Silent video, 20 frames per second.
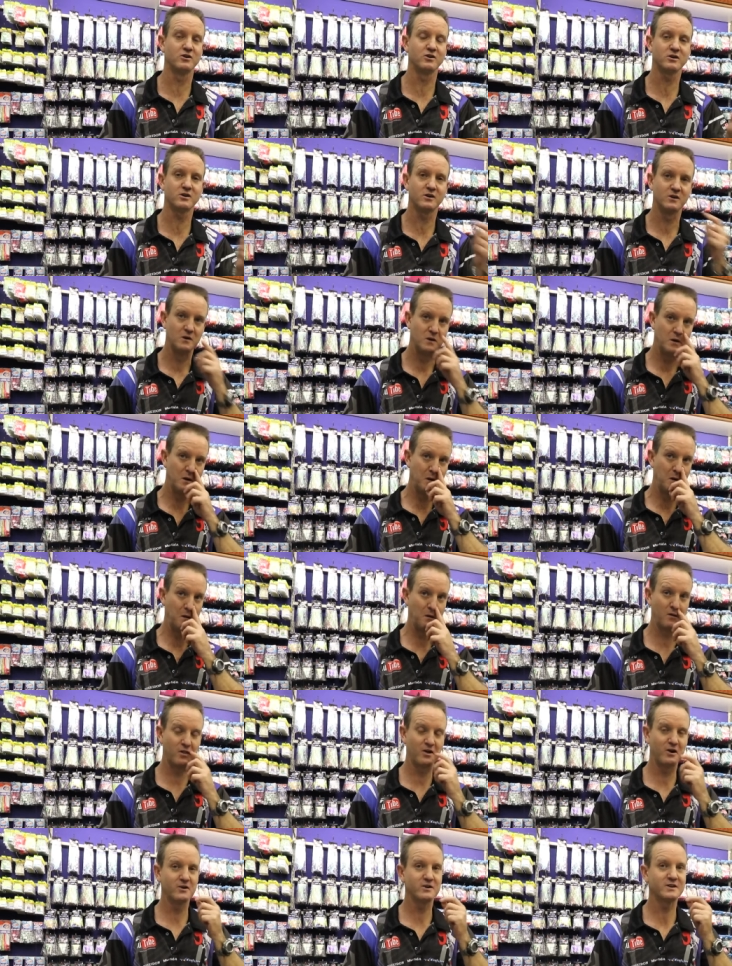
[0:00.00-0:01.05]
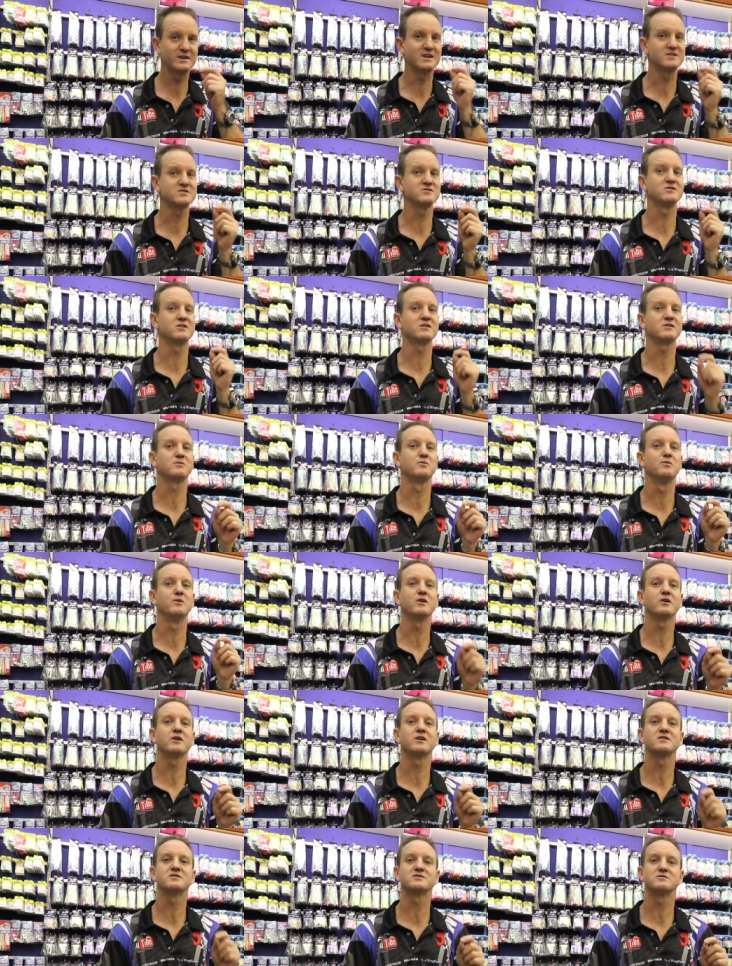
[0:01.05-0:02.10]
hook, although it does not
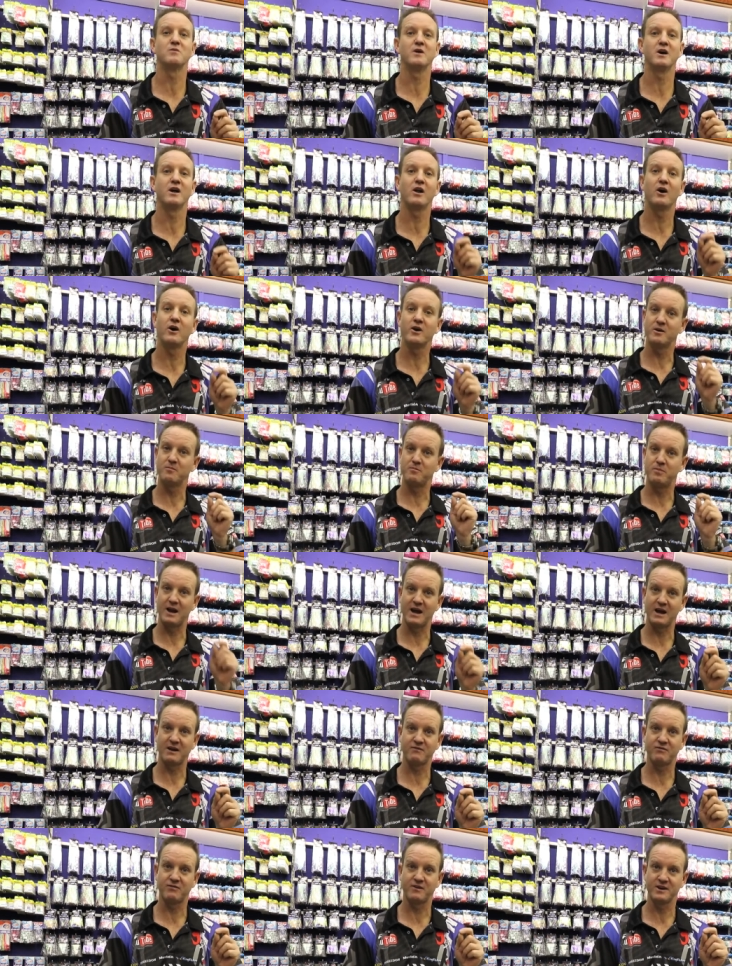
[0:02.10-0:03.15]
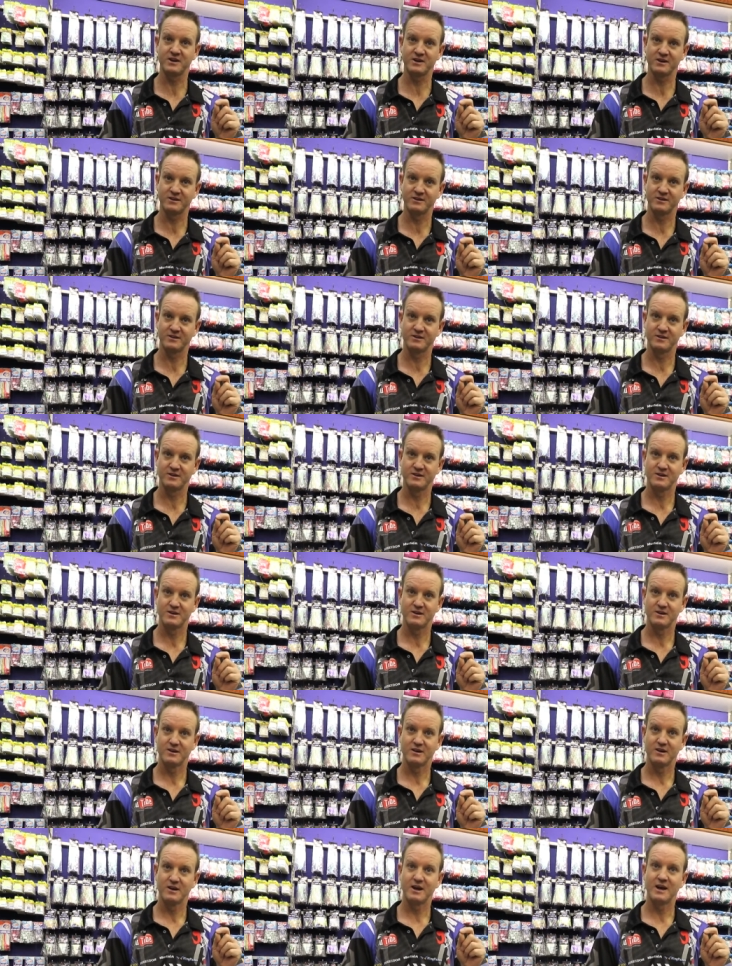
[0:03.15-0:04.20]
work as well on a blackfin
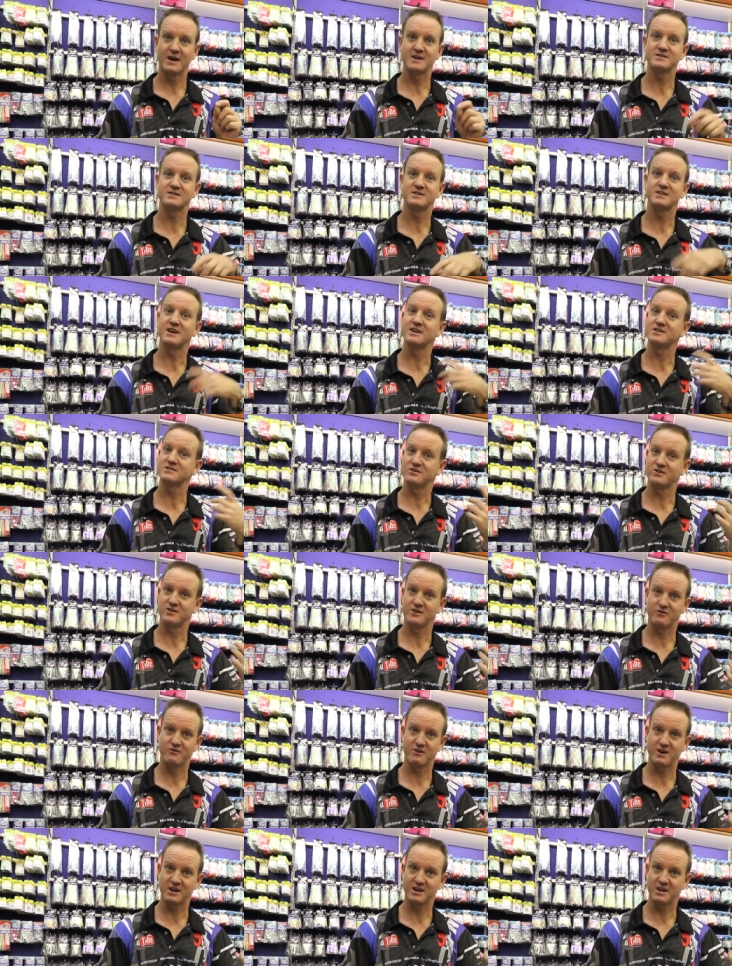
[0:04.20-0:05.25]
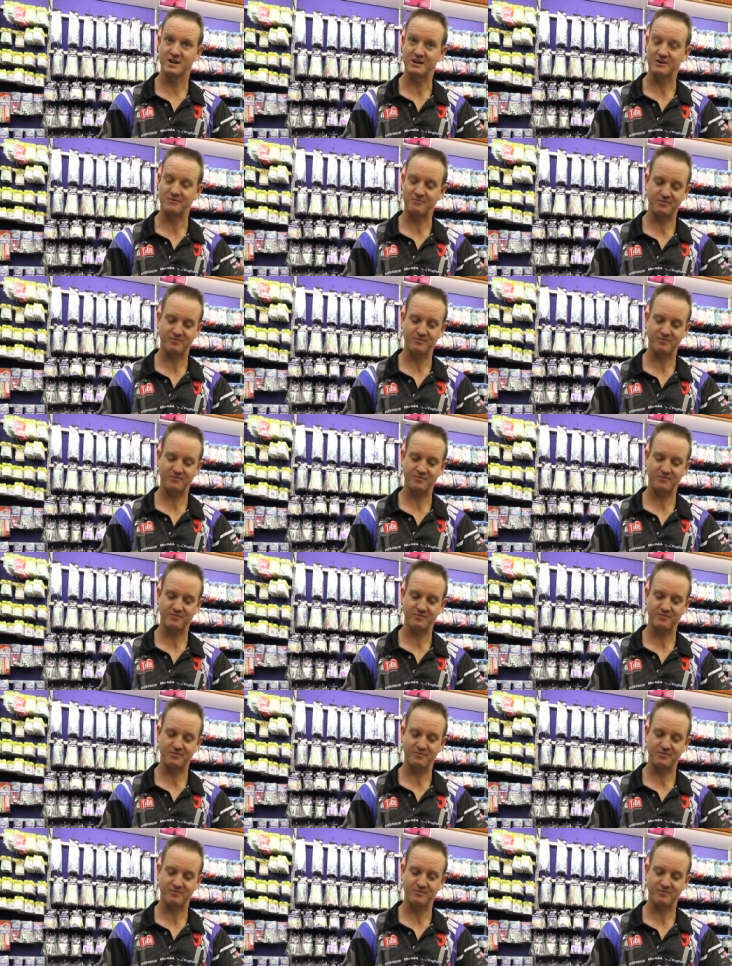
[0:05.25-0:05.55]
as it does on a raggie.